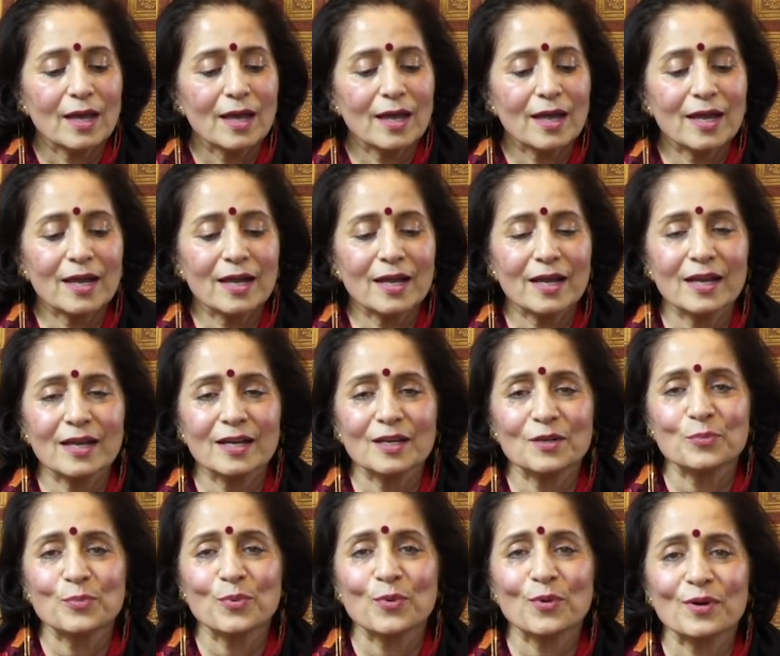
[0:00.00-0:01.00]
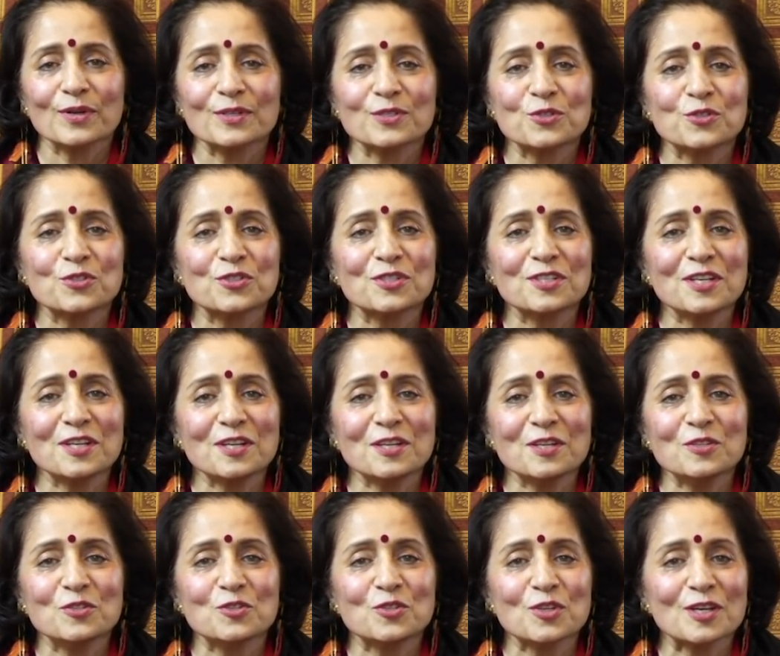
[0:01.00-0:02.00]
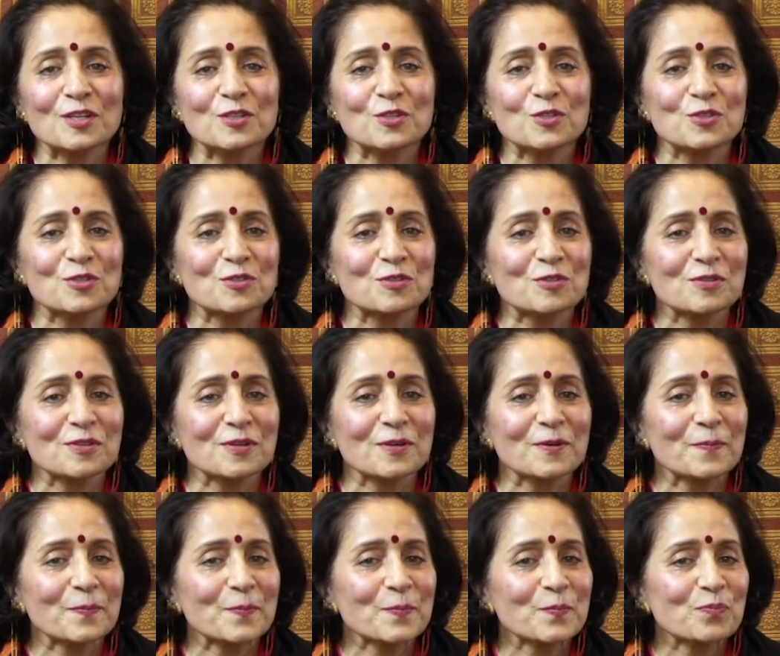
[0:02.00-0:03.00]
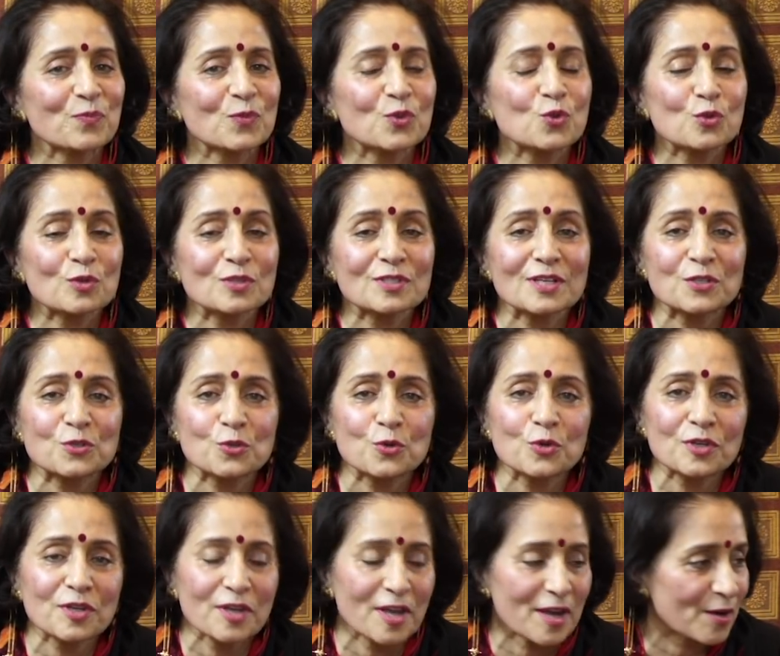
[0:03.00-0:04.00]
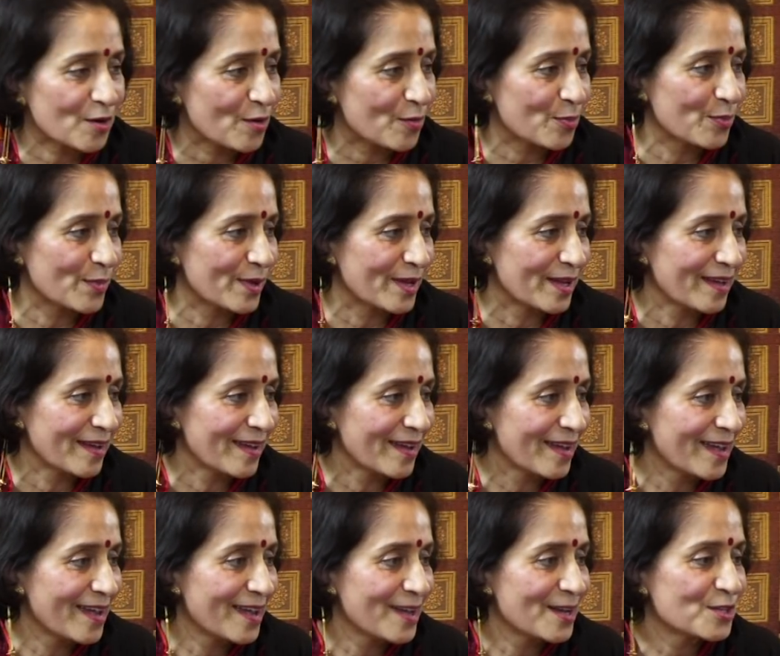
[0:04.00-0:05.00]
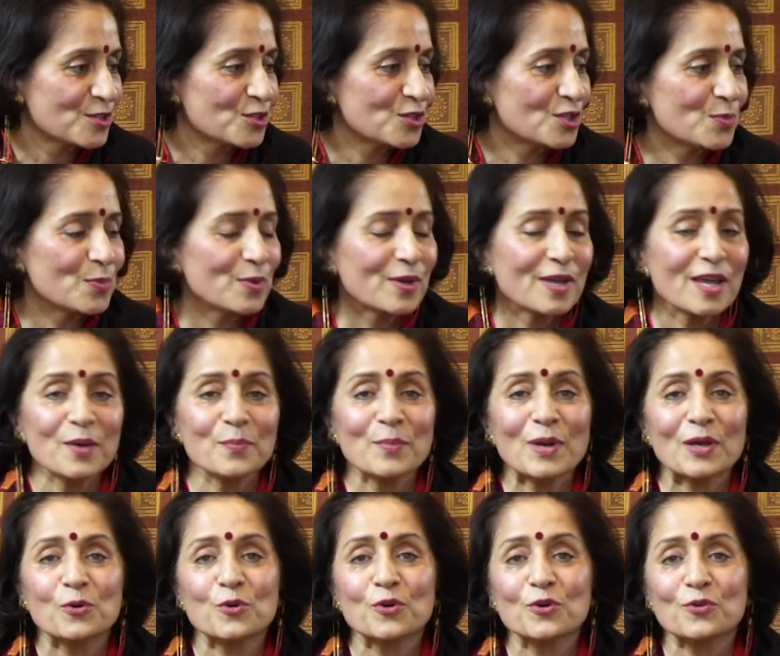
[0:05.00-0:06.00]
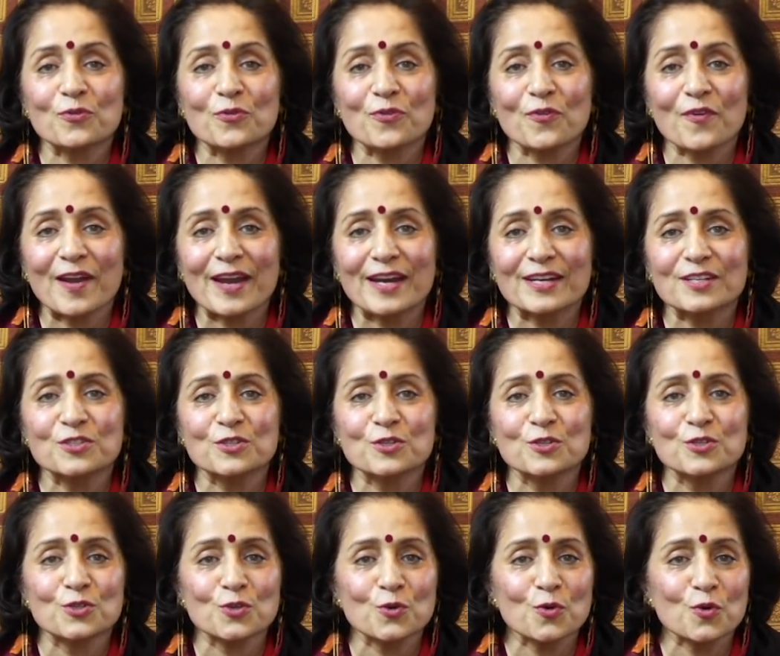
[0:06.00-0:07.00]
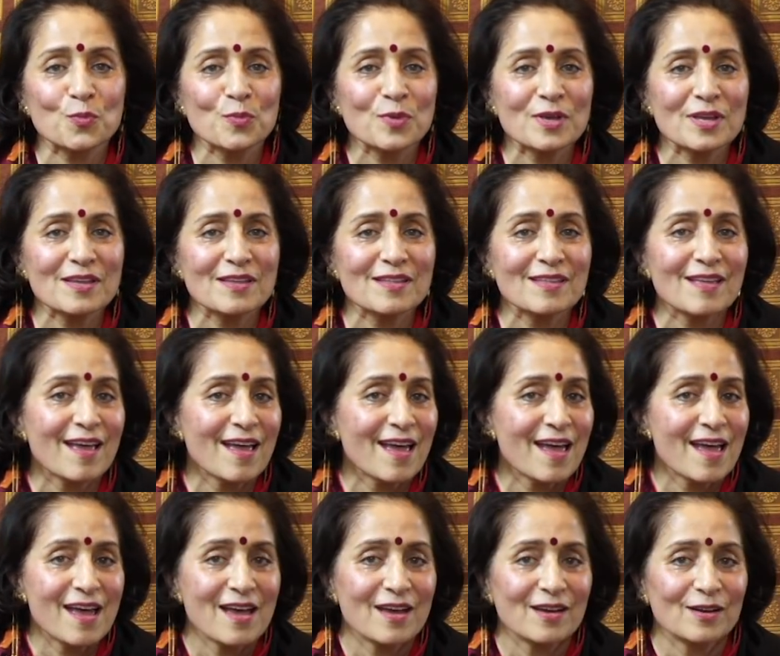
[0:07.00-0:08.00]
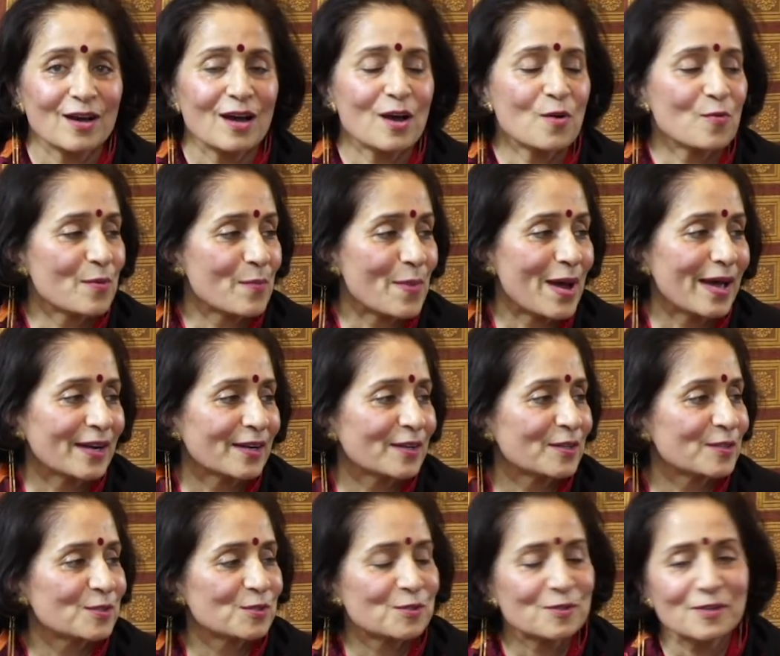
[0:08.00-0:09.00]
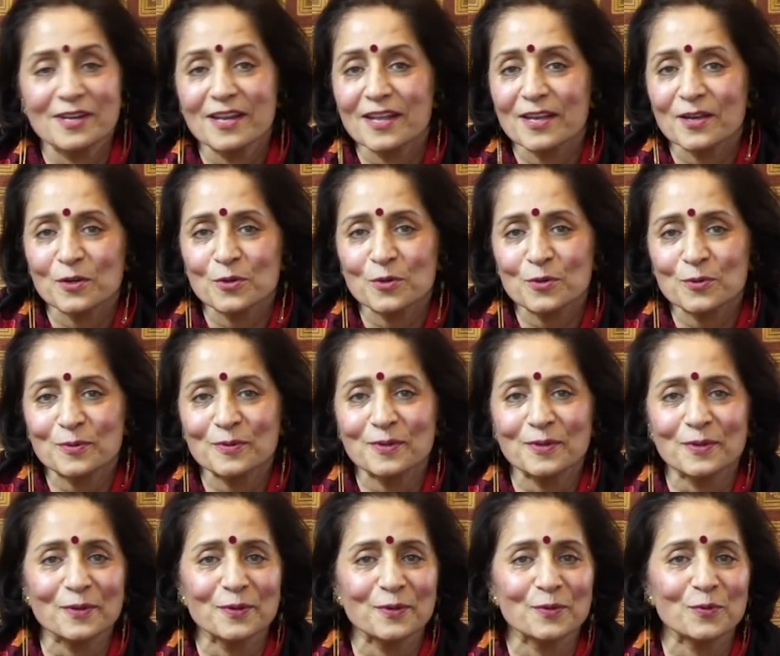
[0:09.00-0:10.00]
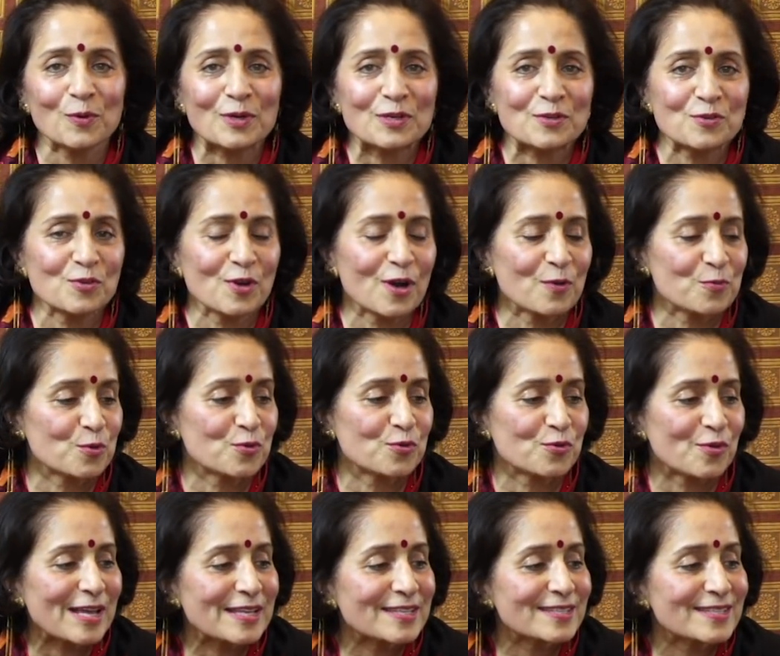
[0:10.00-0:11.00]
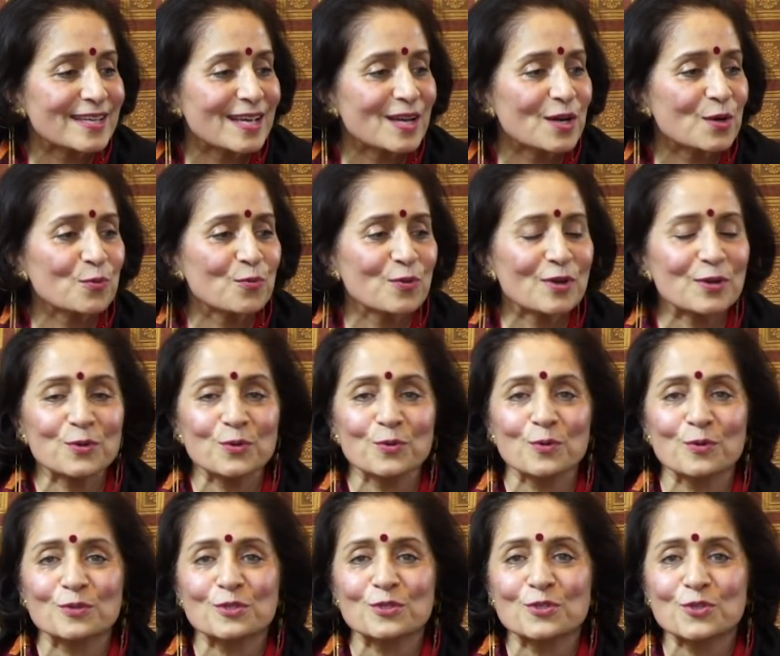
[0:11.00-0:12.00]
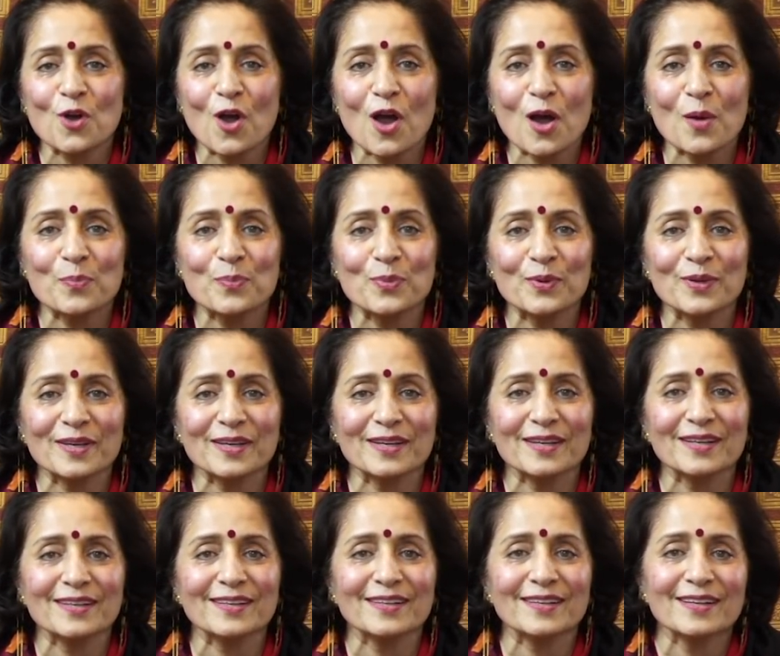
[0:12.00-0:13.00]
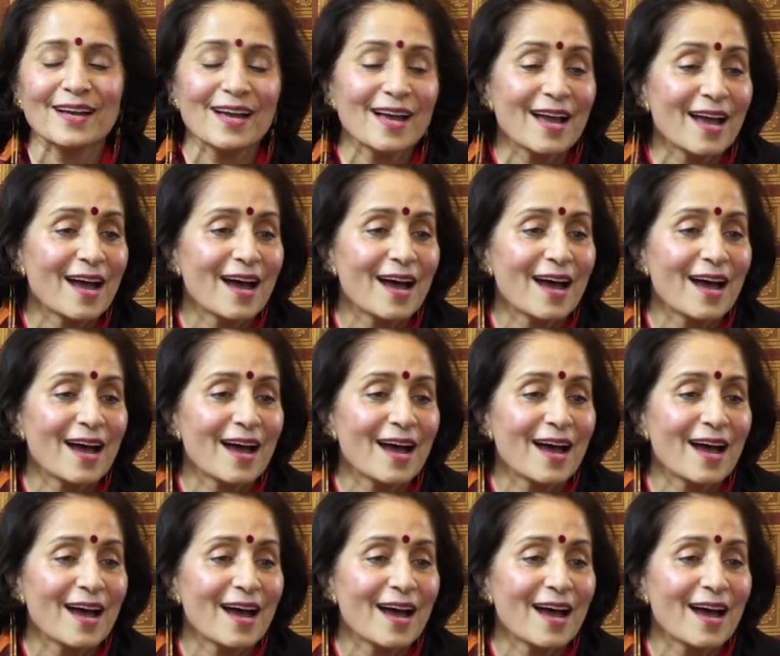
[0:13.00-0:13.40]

And boy, she just took such good care of me. She became my good friend. She showed me how Americans live, you know, how to dress up, where to go shopping,